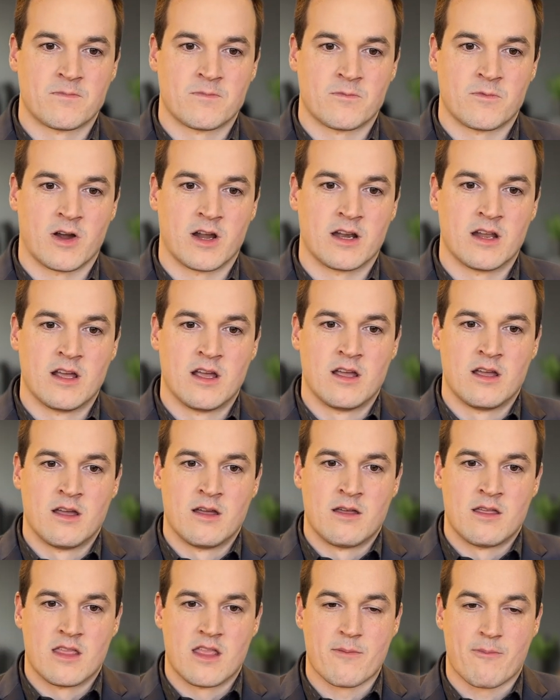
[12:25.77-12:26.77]
right?
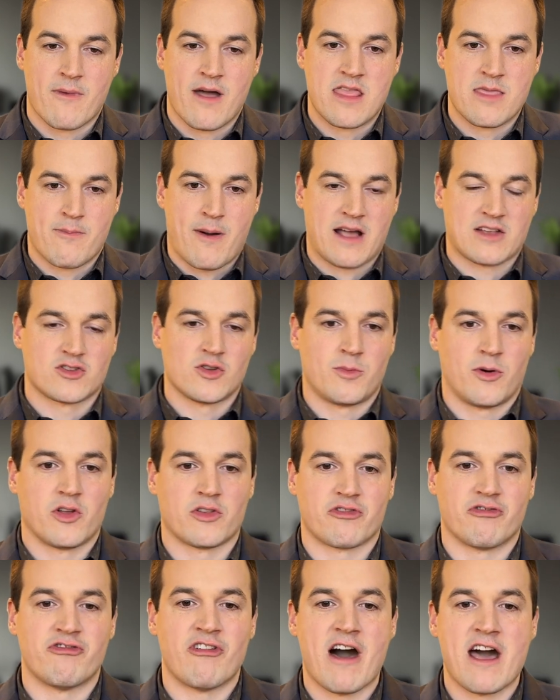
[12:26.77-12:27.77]
And, the, and Apostle Paul's
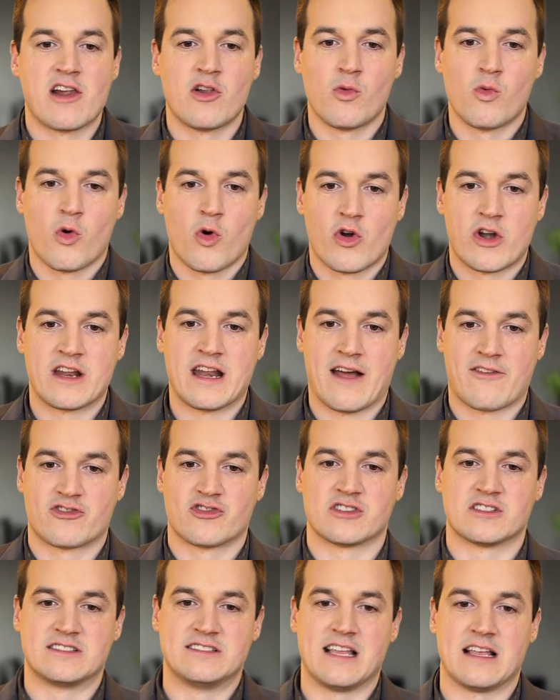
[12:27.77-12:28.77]
final warning after
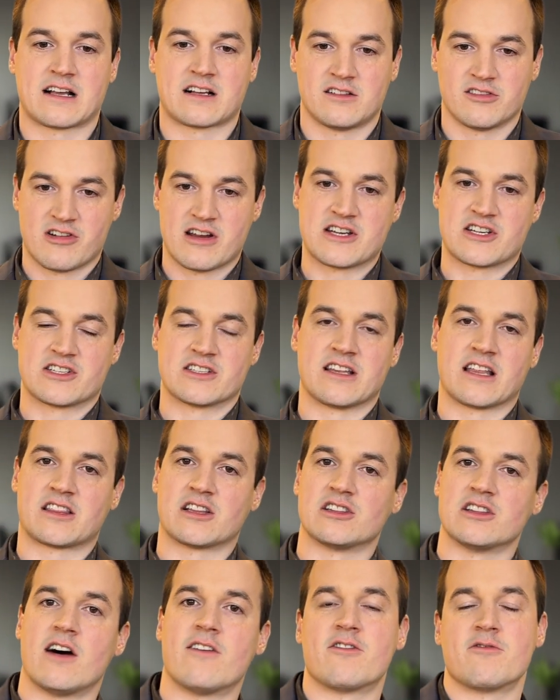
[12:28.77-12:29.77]
his declaration that the
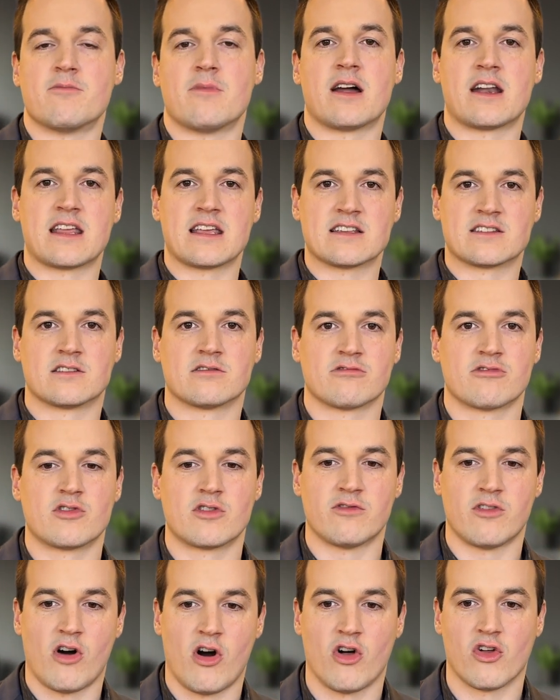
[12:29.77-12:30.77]
love of money is the root
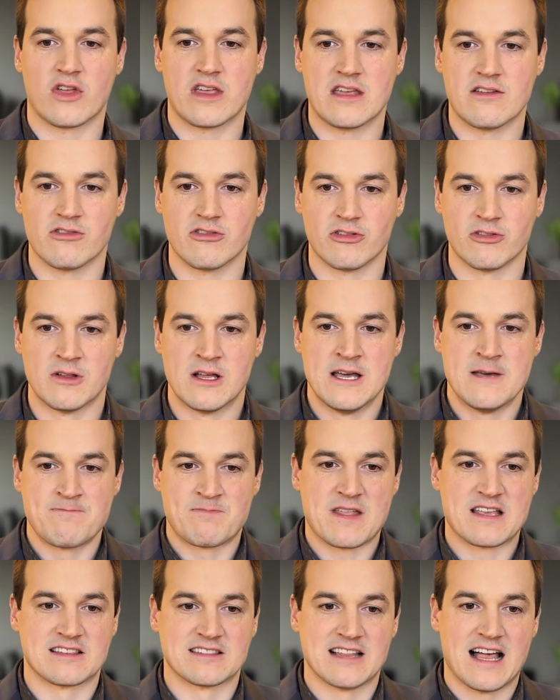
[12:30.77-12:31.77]
of all evil
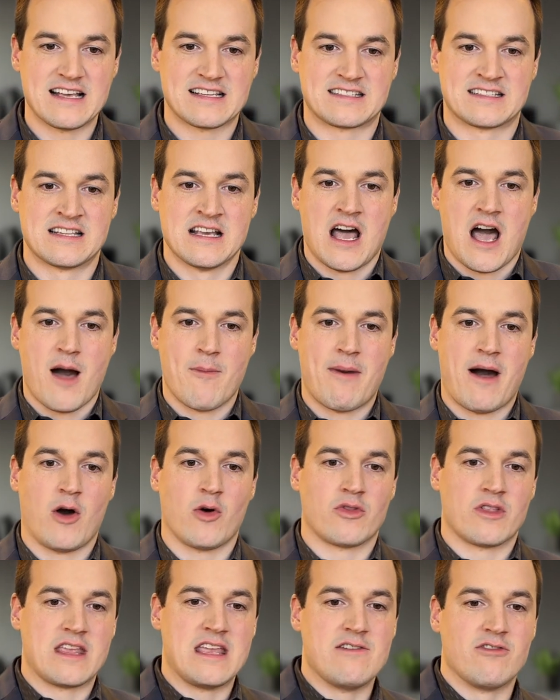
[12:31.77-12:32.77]
is less
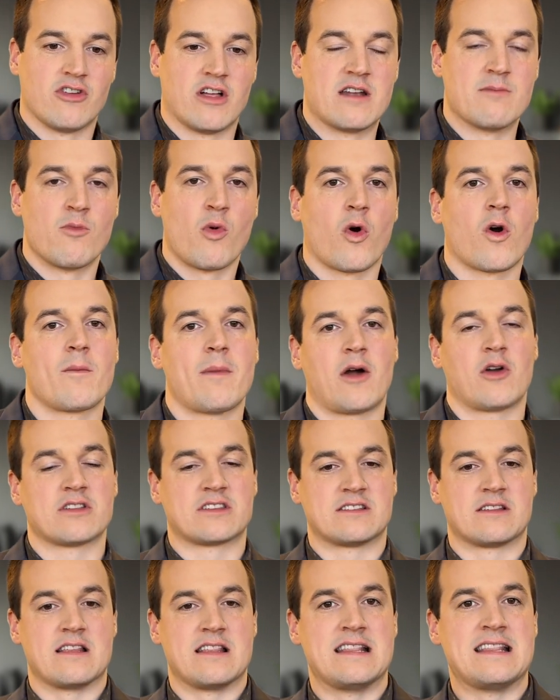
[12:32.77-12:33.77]
about evil and more about
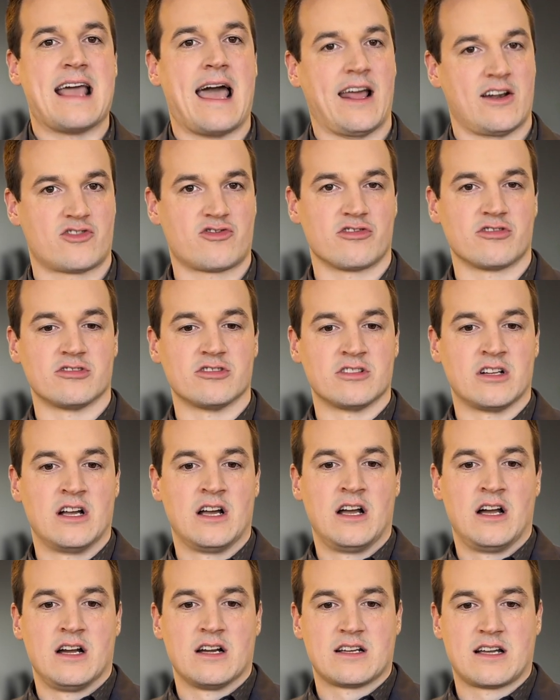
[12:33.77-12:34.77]
its natural
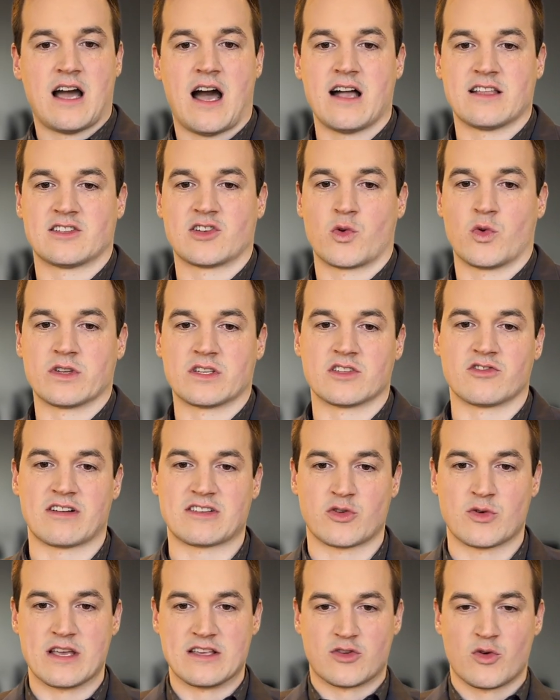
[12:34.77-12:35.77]
consequences, right?
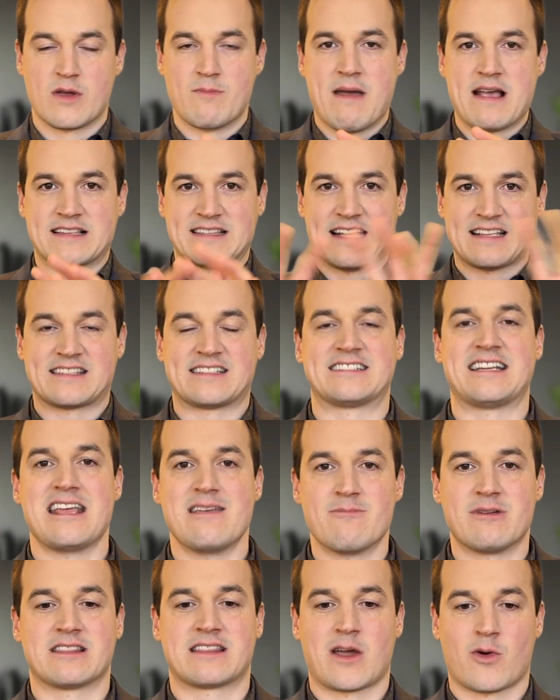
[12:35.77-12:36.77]
So he, so he makes that
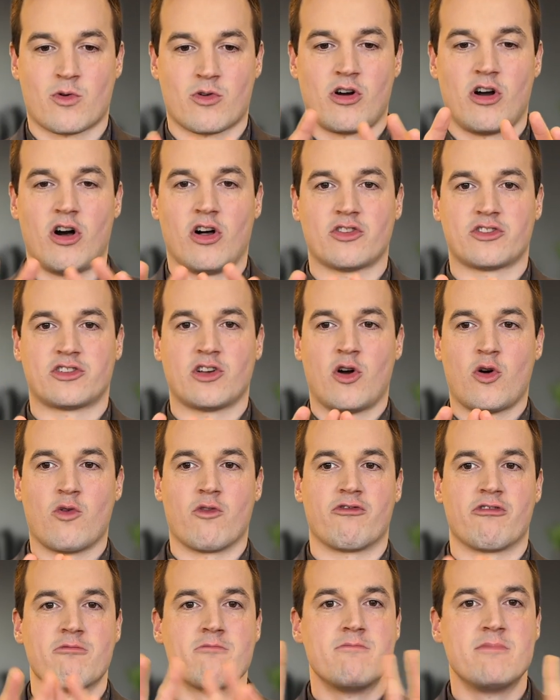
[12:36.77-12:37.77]
statement that we're all so
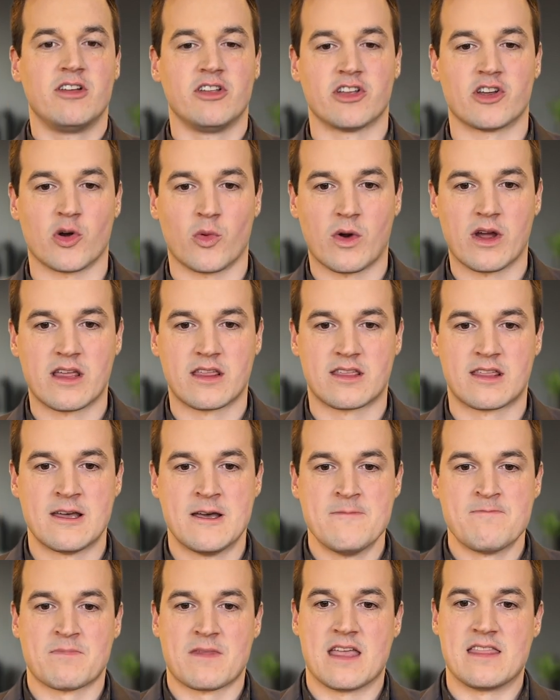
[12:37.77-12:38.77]
familiar with,
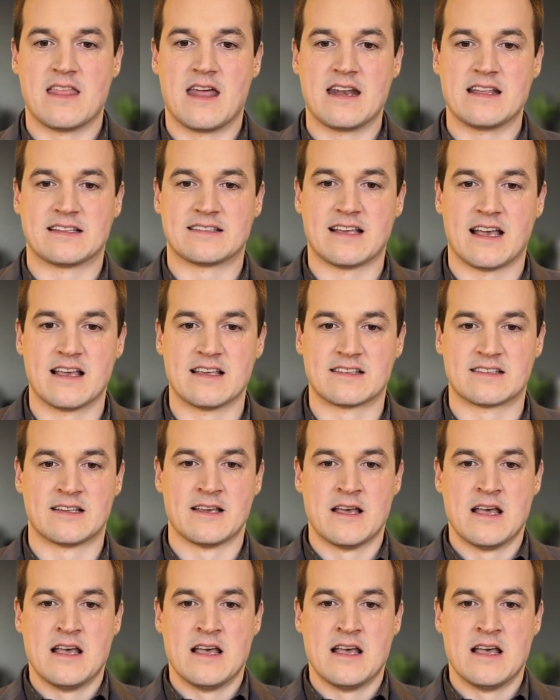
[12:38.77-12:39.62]
and then he says